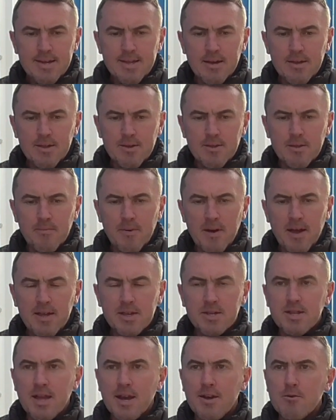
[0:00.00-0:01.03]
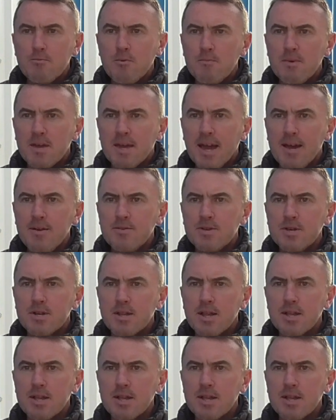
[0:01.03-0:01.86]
the players stand up and be counted,